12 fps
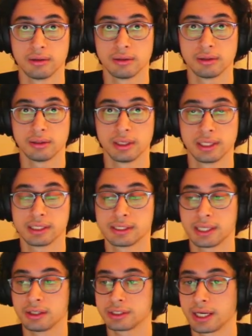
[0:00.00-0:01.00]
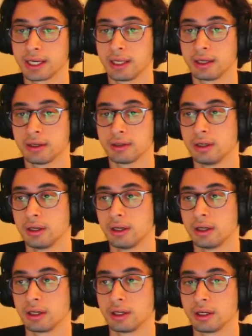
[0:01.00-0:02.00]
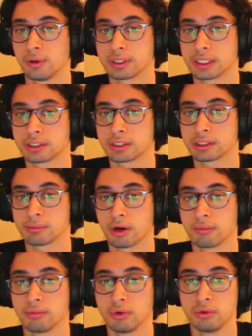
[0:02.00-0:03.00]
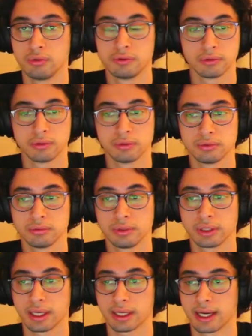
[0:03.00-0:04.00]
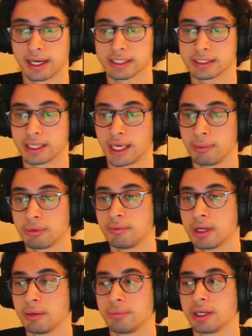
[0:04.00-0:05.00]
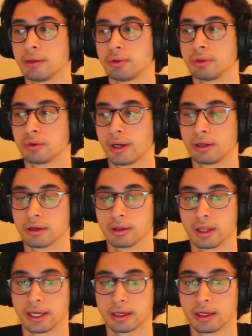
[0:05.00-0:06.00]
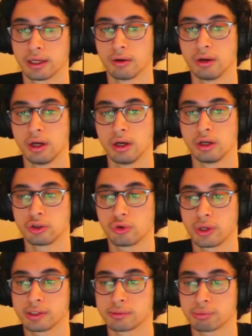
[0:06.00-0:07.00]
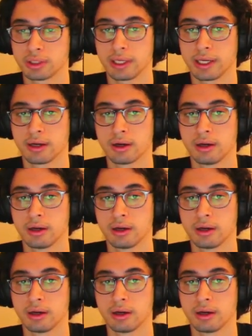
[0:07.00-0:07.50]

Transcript: And the cell shading, was such a smart move with, like, I guess the GameCube not being able to render, like, crisp, clear